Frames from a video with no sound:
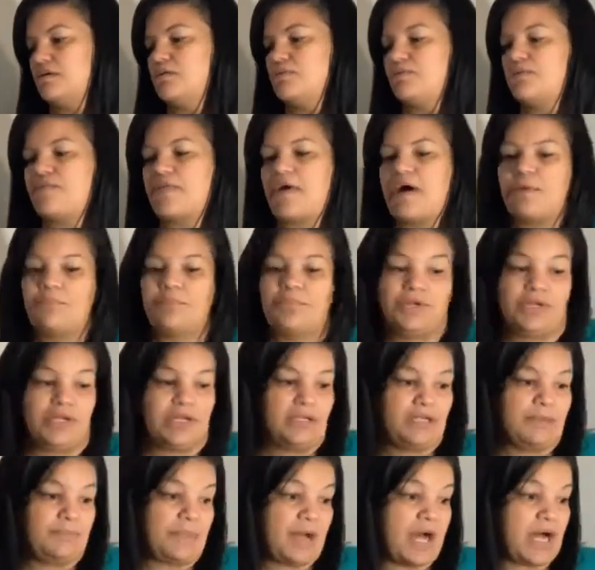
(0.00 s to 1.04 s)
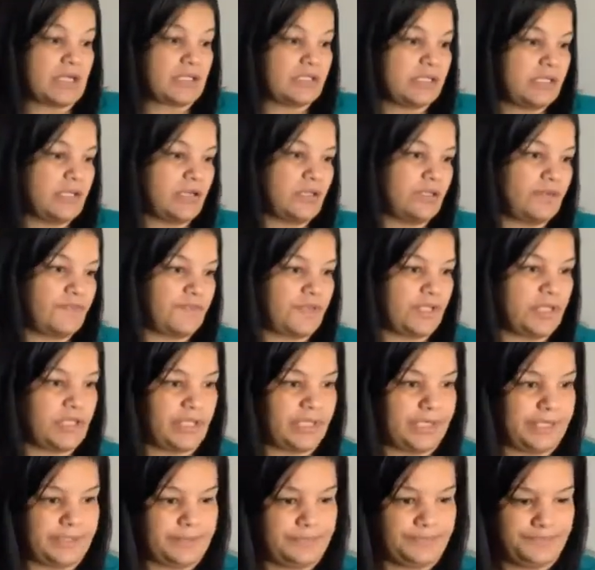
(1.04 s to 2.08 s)
without putting epoxy all over the
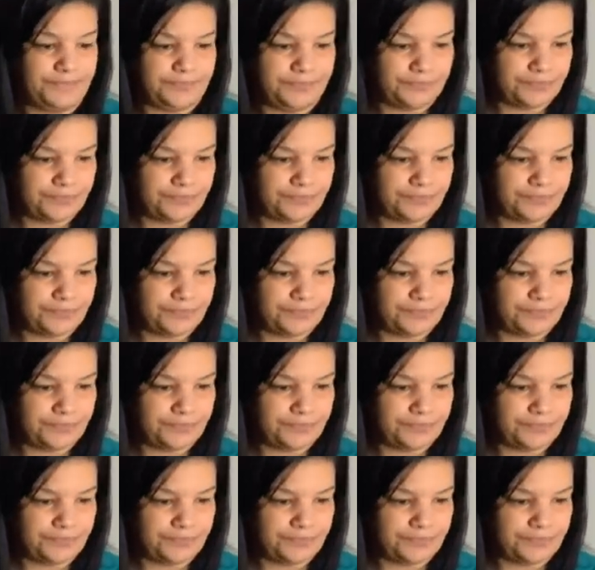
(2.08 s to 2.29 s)
glitter.